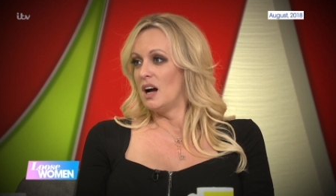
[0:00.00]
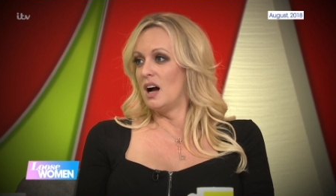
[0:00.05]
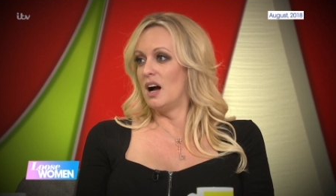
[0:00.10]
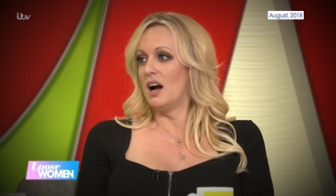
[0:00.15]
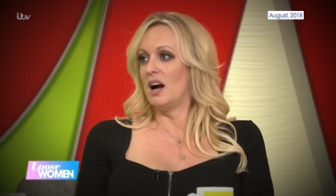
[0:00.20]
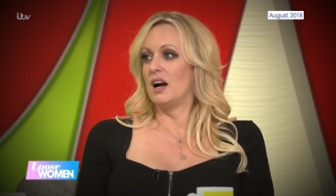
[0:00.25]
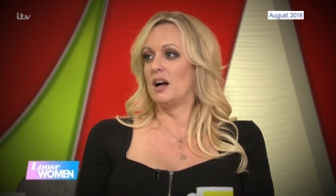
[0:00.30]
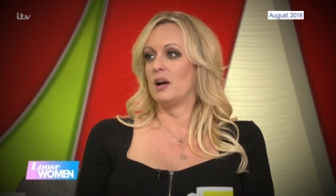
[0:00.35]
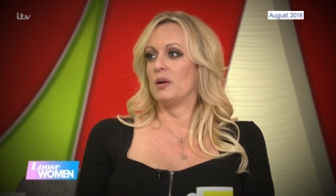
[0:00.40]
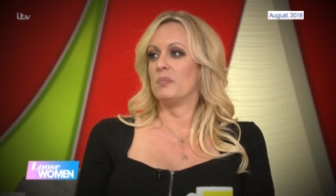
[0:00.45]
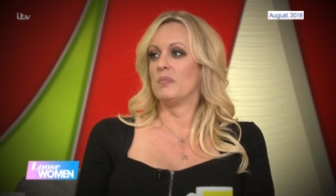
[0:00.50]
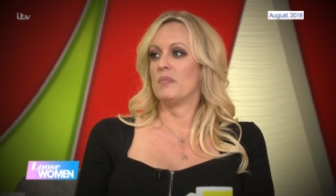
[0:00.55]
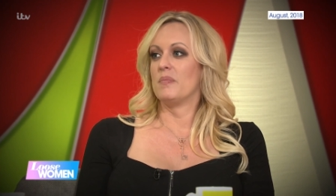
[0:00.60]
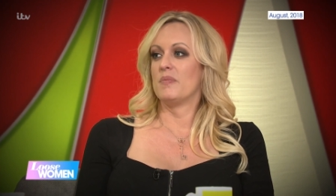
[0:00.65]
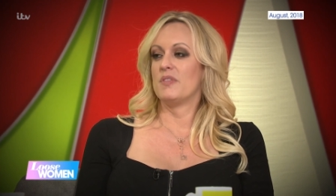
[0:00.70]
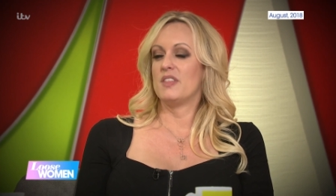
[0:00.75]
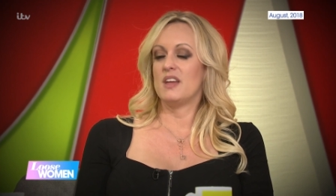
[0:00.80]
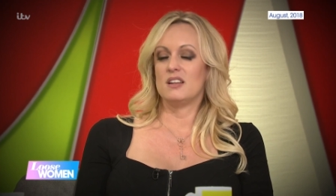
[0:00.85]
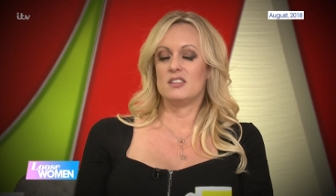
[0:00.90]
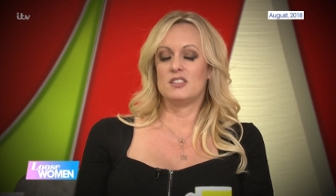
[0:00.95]
um,
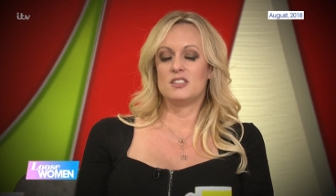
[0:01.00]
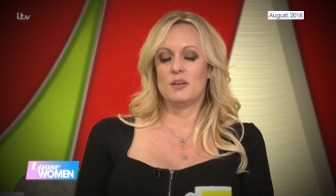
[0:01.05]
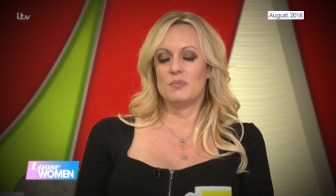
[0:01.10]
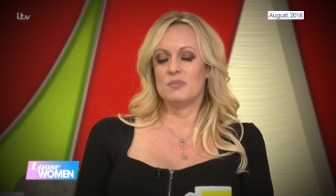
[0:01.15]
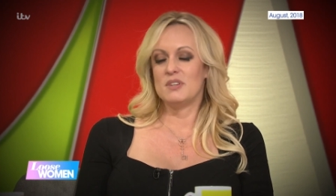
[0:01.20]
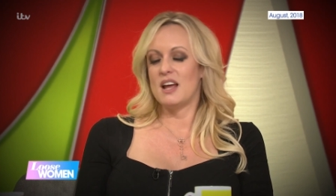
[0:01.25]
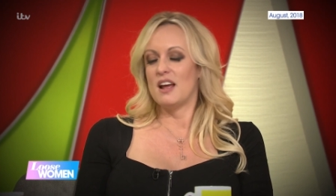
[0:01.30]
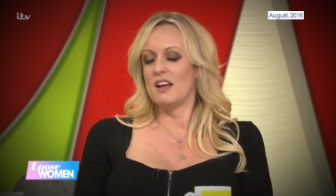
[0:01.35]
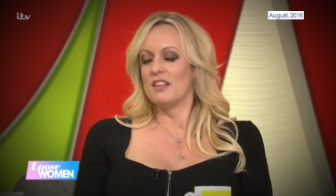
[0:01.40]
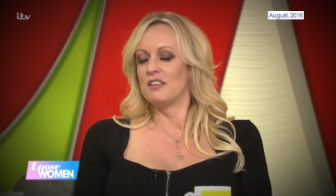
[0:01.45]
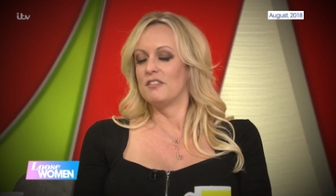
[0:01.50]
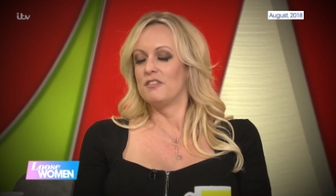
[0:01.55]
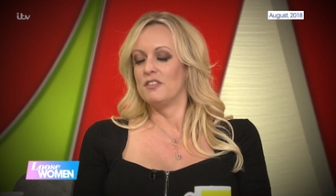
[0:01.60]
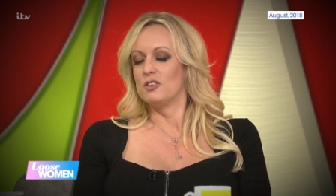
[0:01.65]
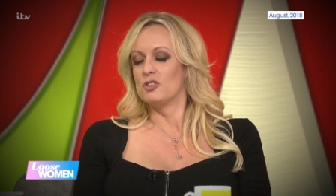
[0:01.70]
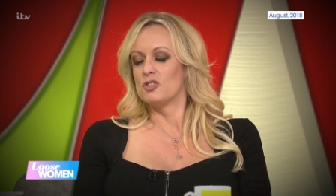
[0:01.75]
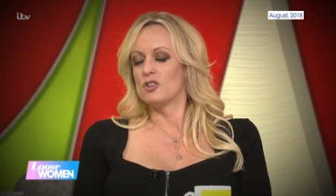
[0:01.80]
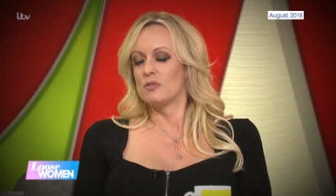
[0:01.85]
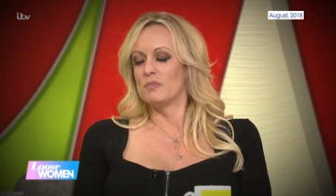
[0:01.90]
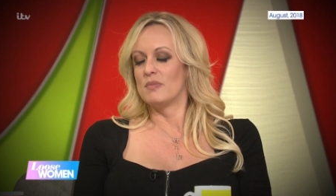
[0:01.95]
that someday in the
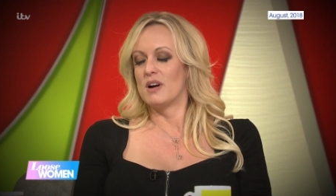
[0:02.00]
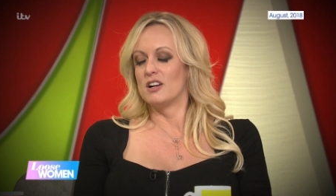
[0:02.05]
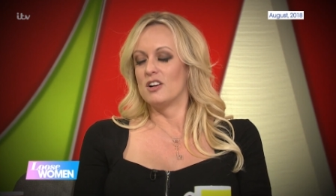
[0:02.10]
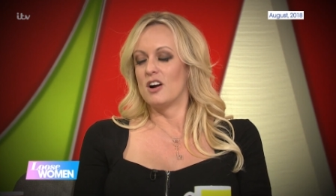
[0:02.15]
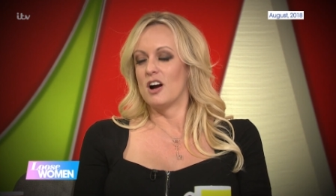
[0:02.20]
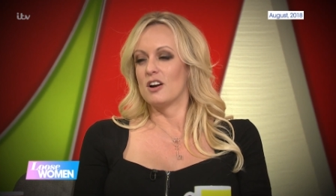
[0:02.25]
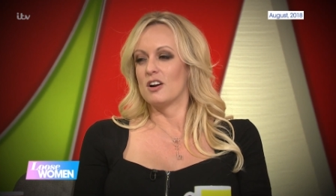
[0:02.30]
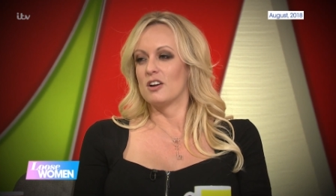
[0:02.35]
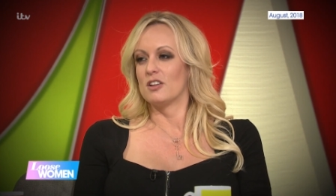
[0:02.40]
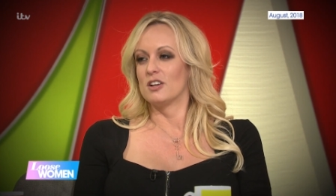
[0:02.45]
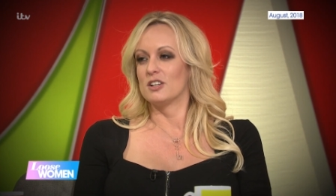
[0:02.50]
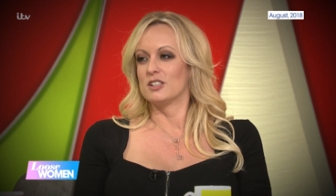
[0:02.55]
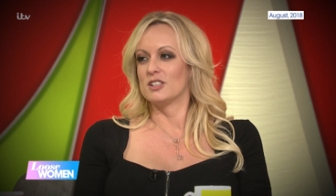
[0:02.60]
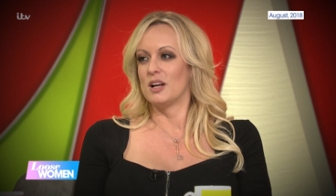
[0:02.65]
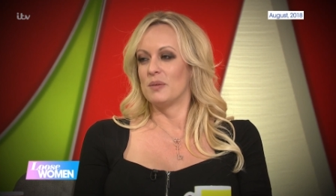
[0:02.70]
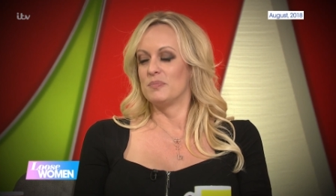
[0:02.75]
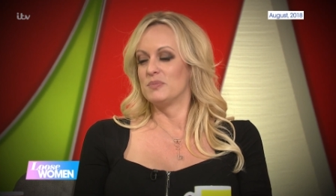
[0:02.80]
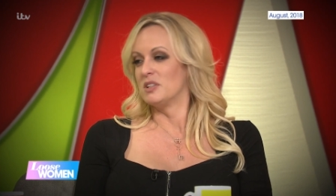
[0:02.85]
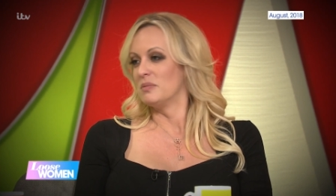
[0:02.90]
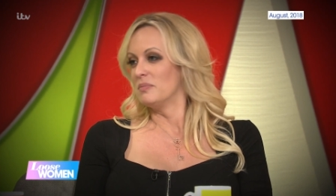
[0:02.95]
future my daughter looks
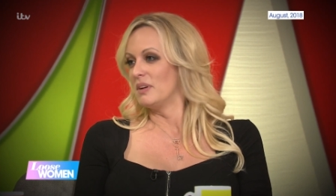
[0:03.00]
up to